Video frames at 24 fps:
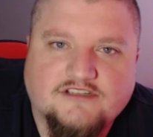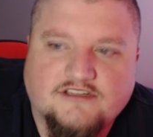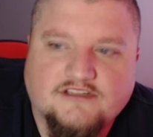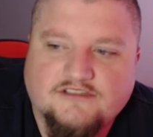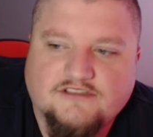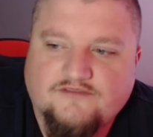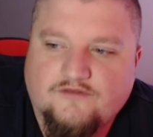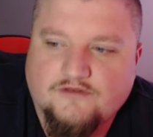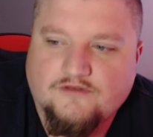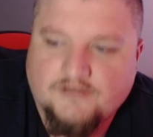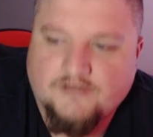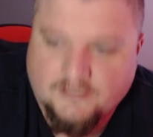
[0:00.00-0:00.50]

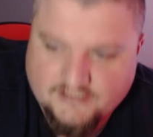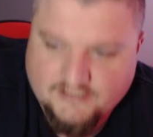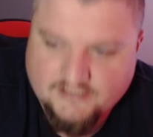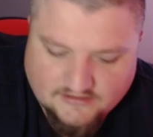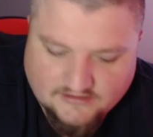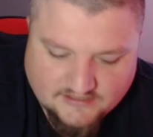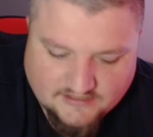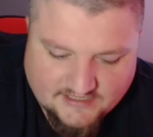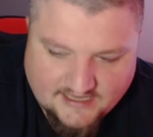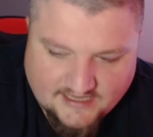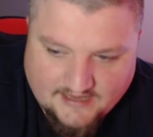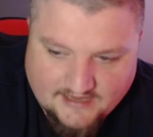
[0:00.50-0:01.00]
4 touchdowns
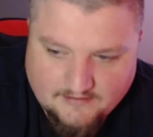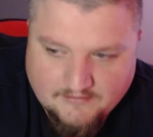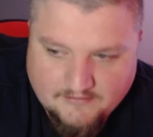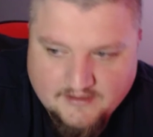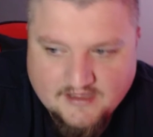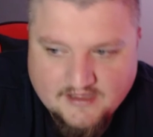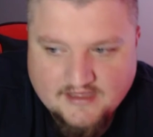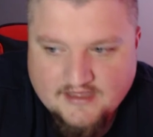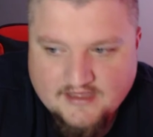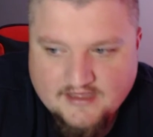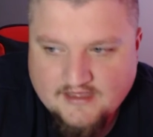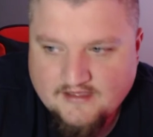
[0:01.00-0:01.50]
a game.
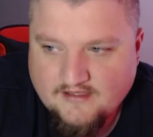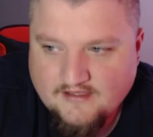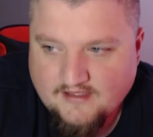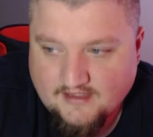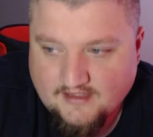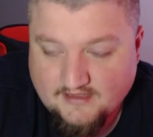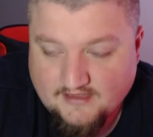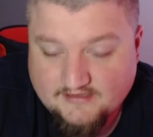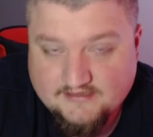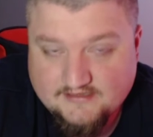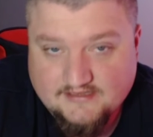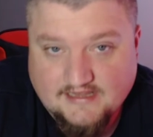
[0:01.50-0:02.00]

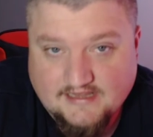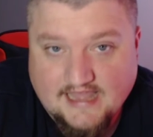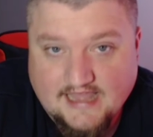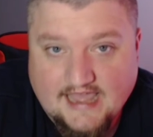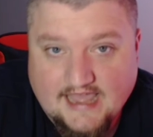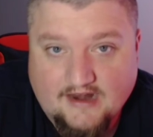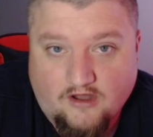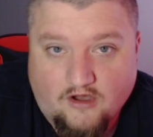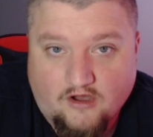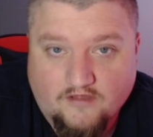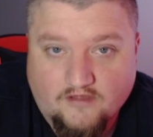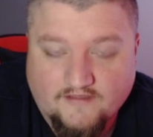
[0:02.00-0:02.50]
It's not
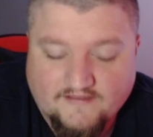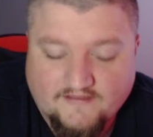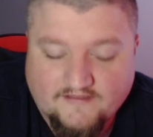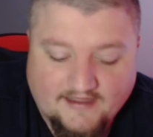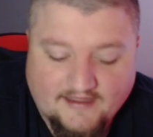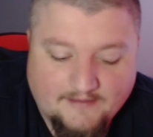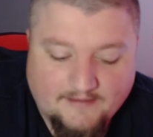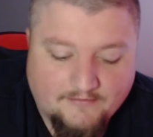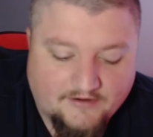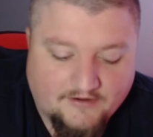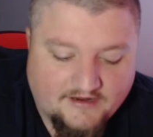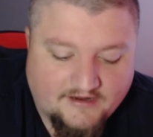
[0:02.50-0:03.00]
all the
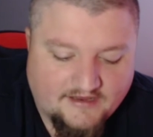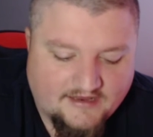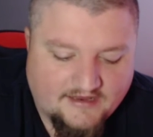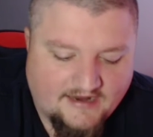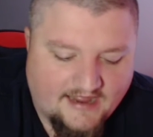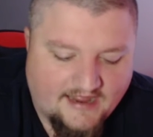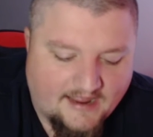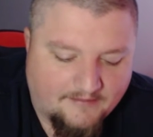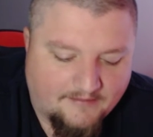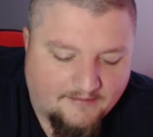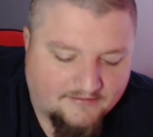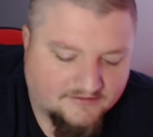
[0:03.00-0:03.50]
time, but it
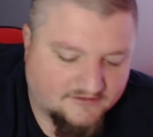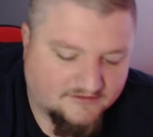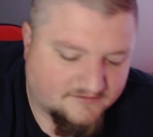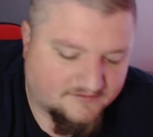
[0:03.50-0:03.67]
happens.